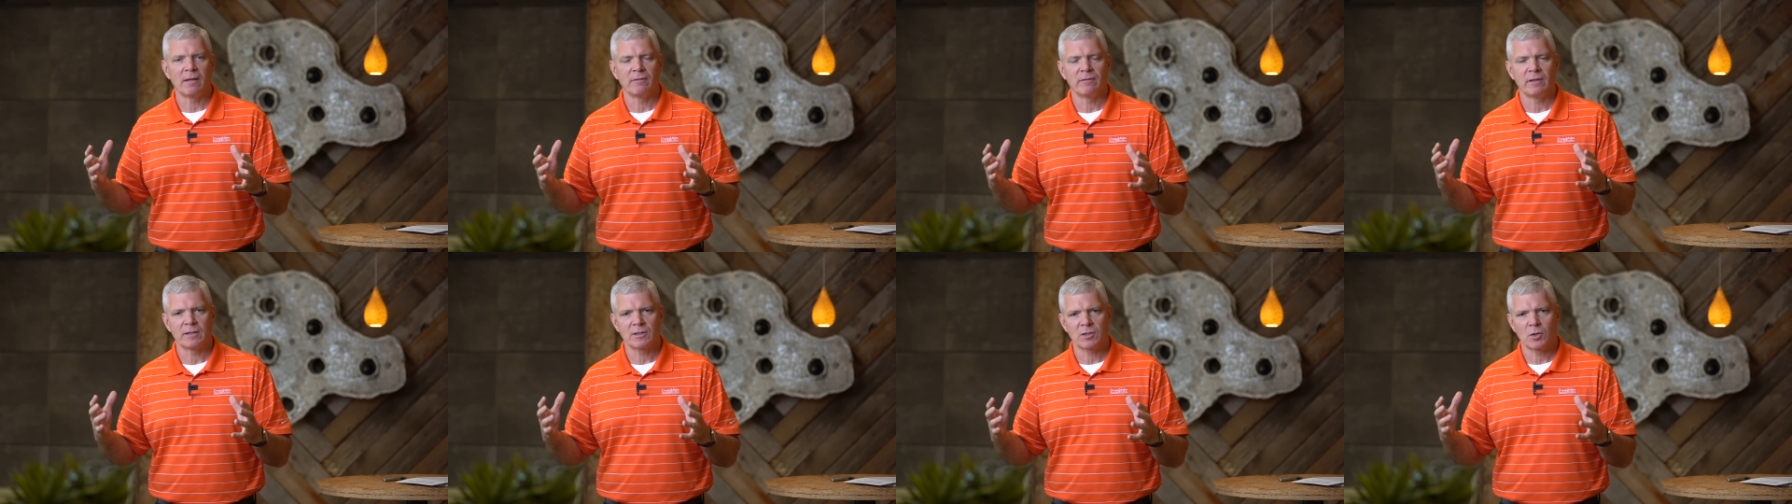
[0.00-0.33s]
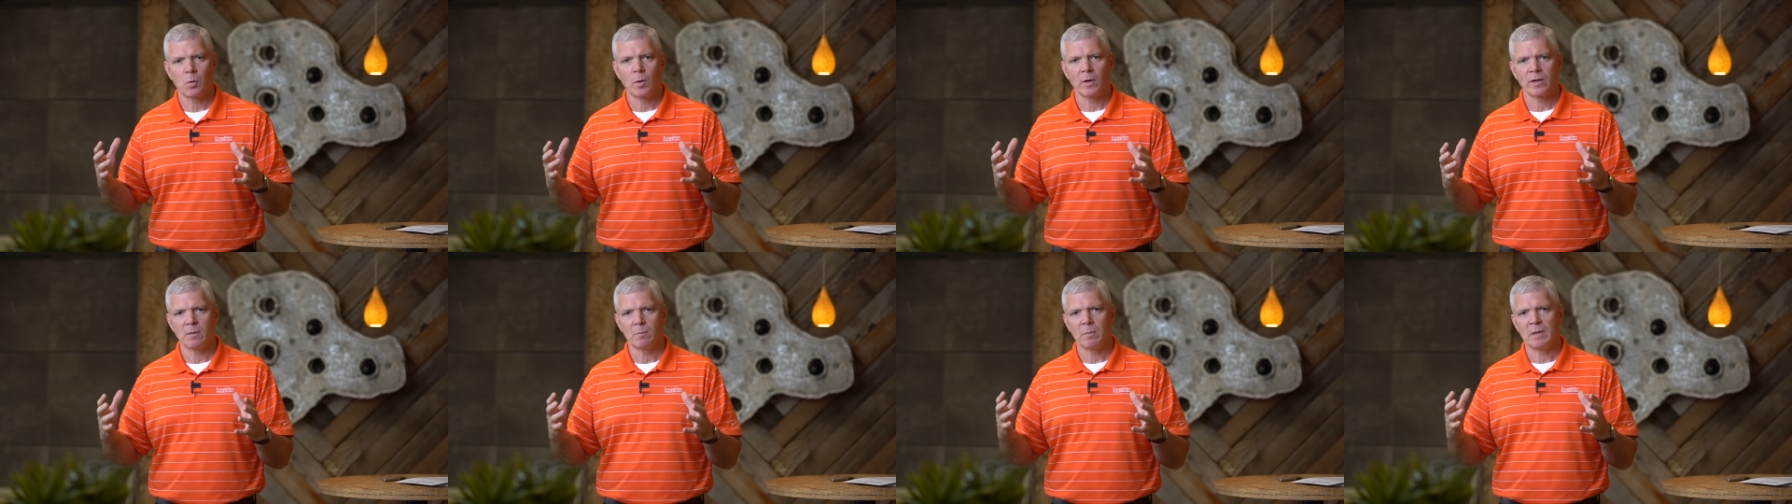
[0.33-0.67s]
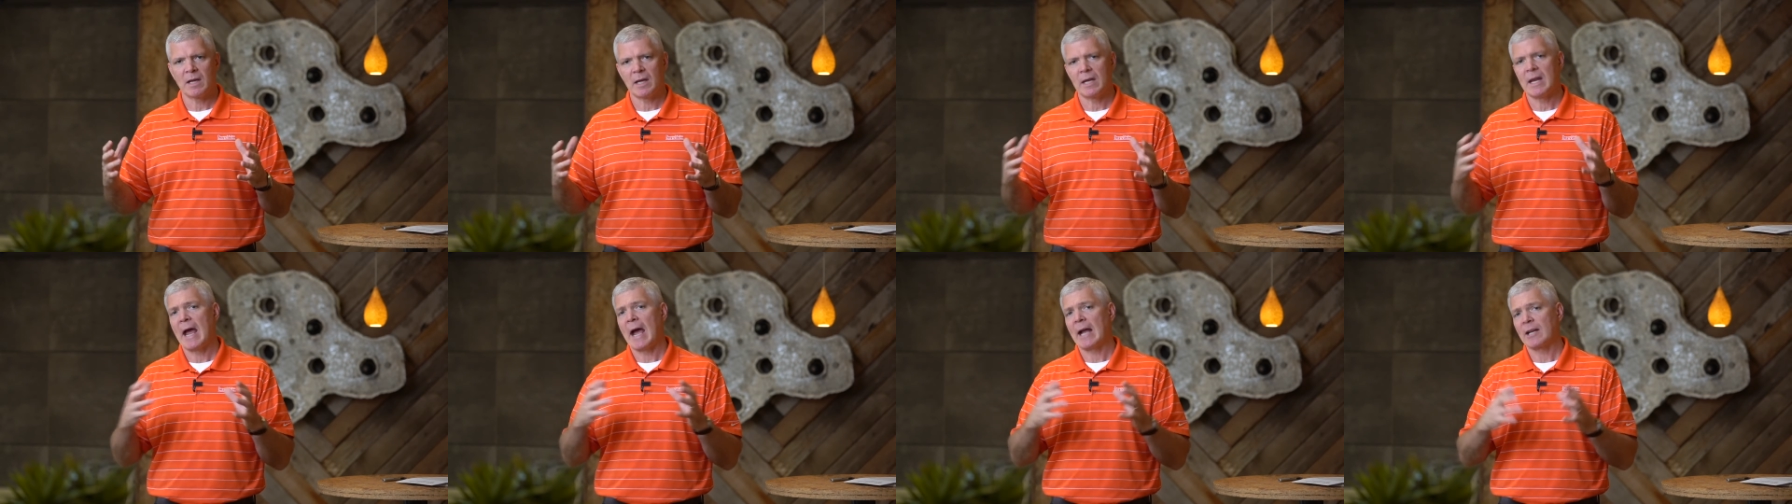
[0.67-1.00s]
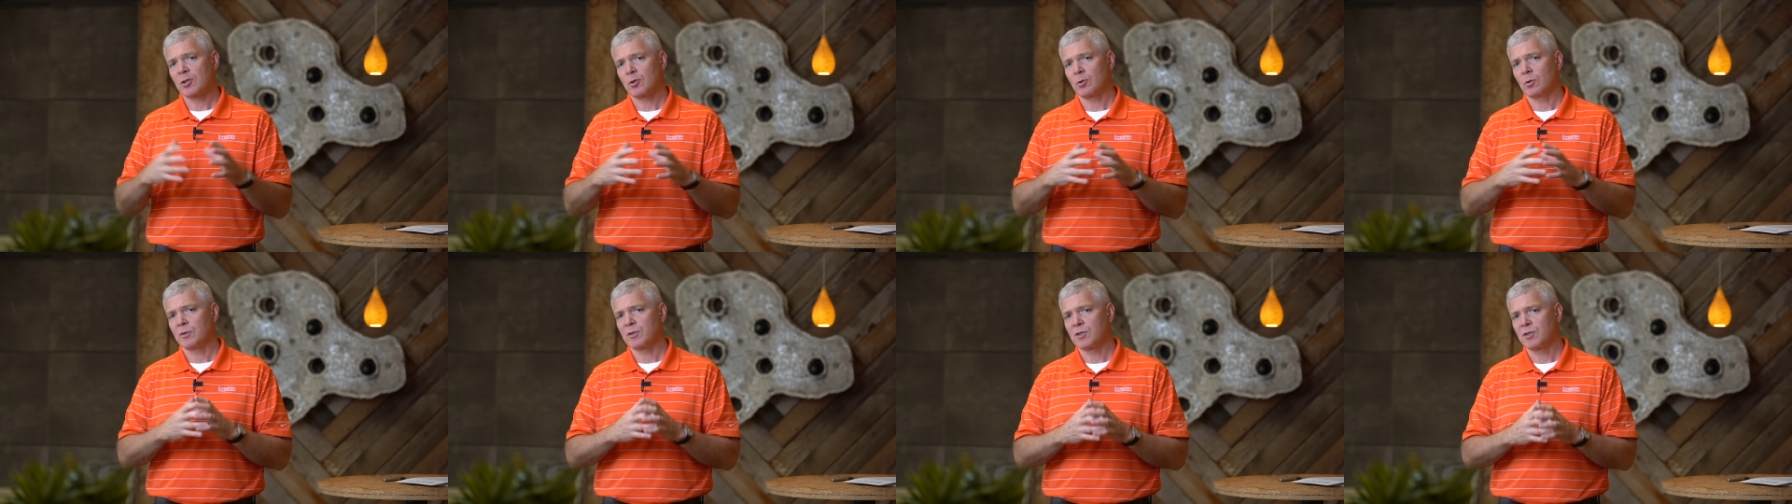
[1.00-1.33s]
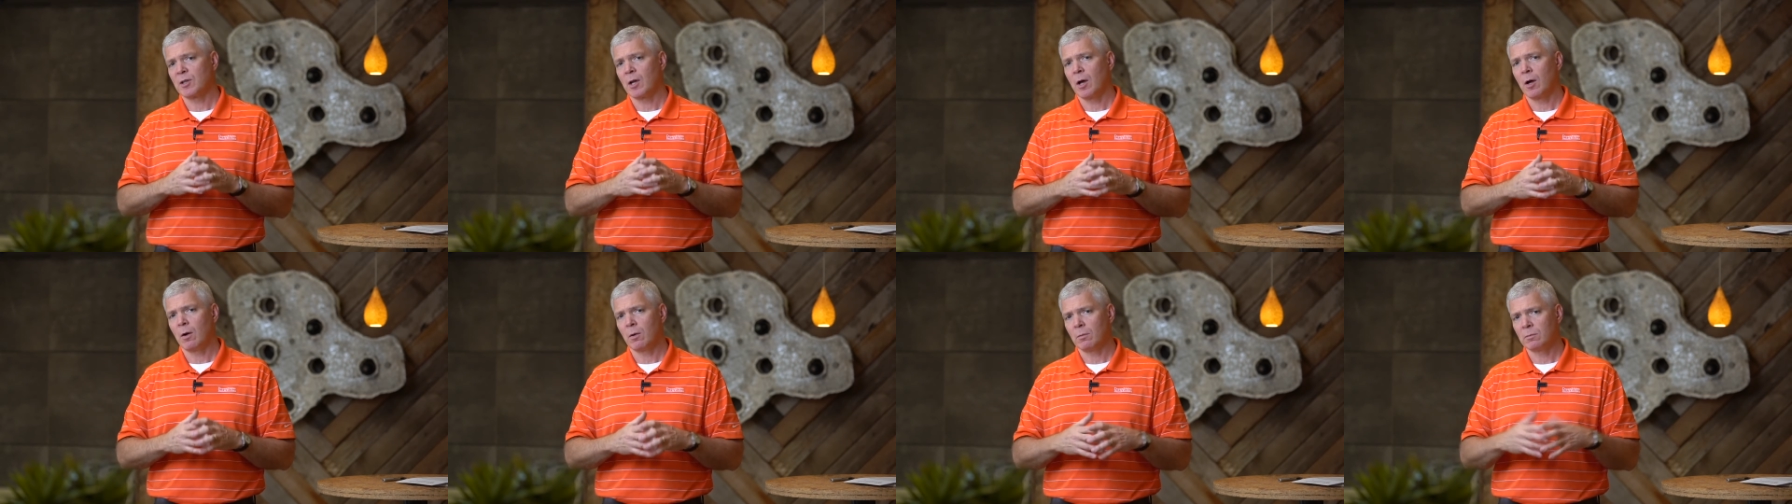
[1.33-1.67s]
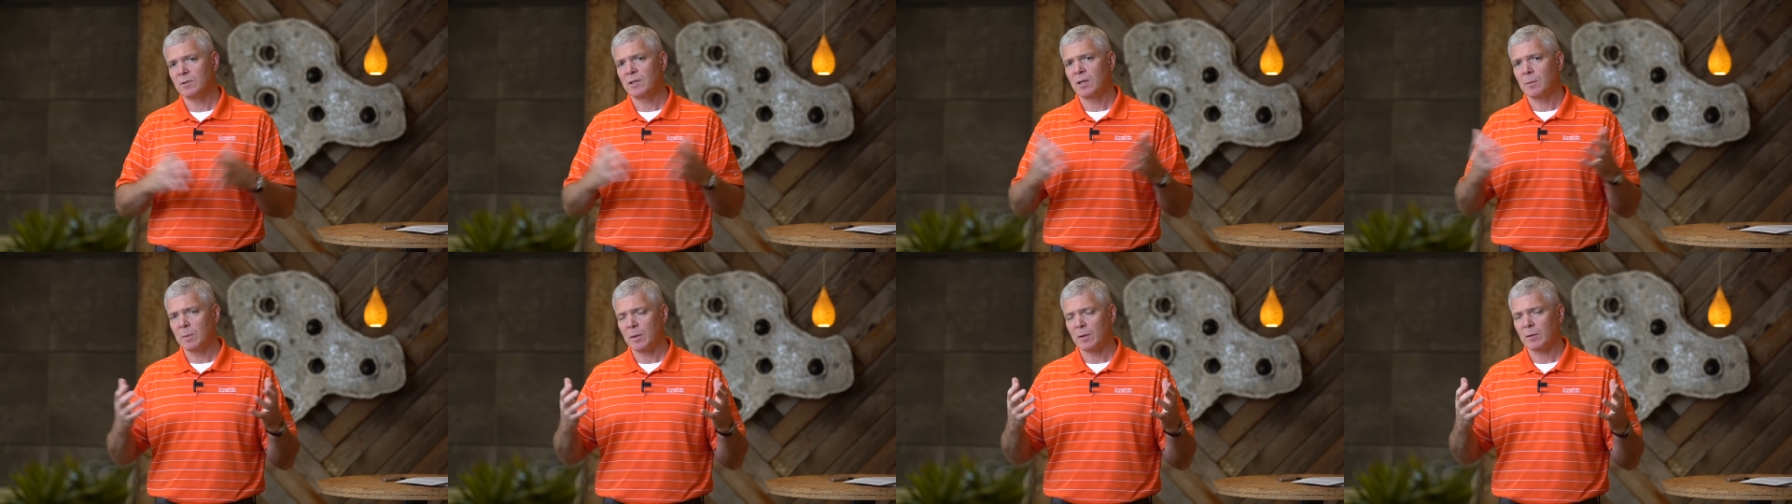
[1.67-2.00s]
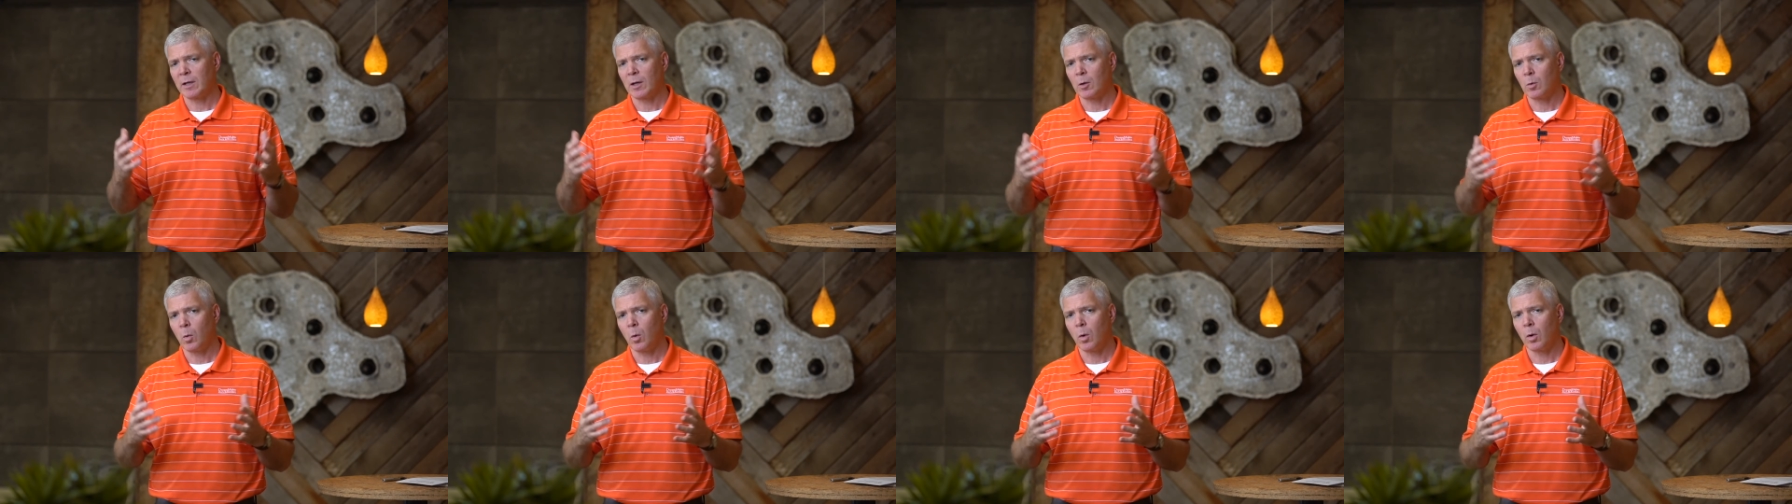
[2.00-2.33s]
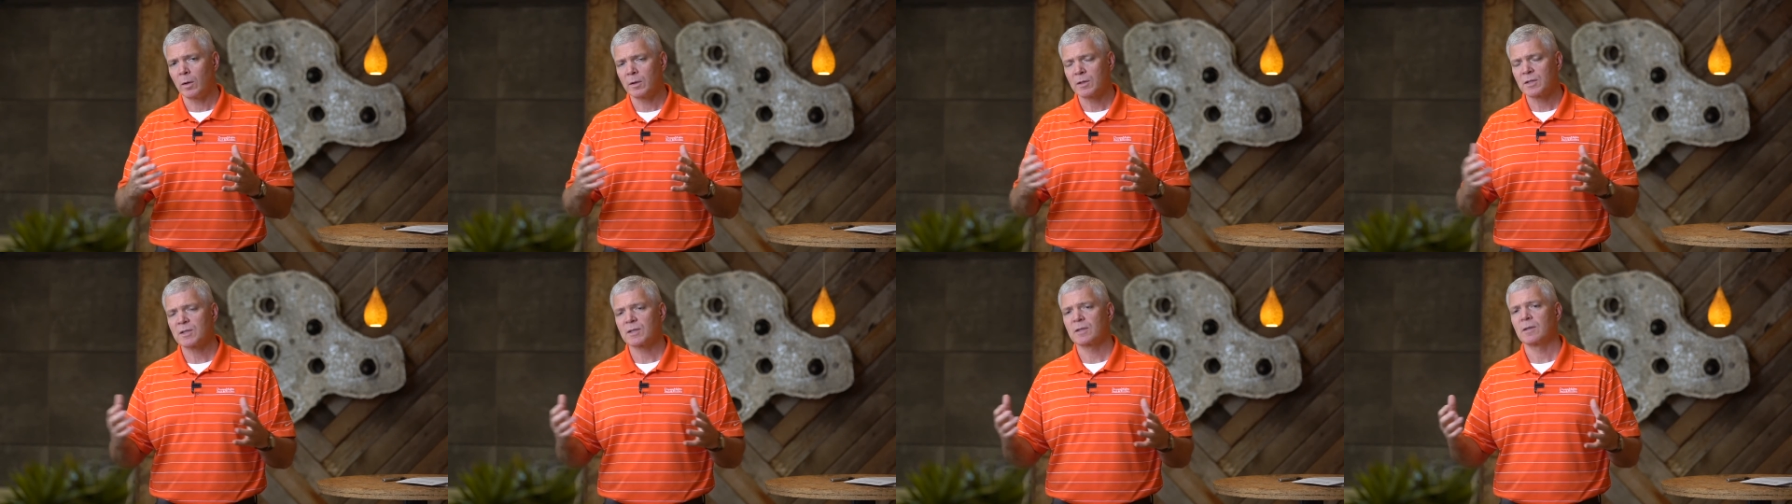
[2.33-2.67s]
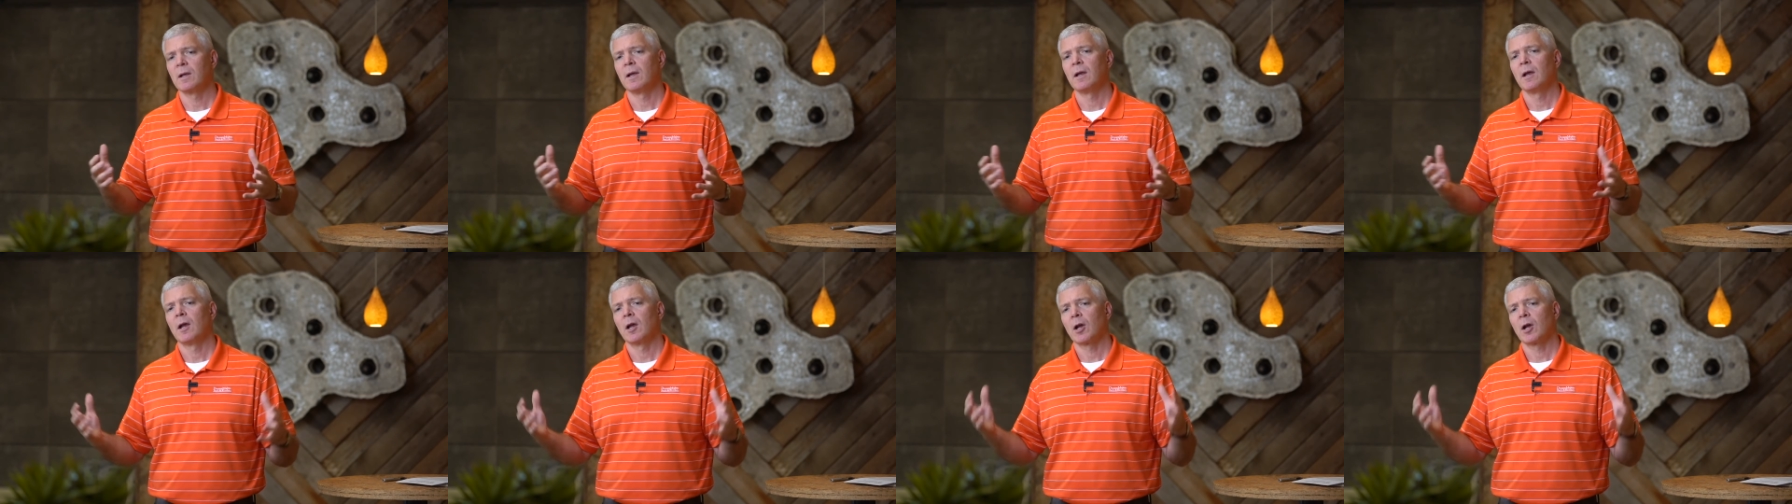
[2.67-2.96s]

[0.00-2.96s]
of it's going to be a natural stone, typically quartz,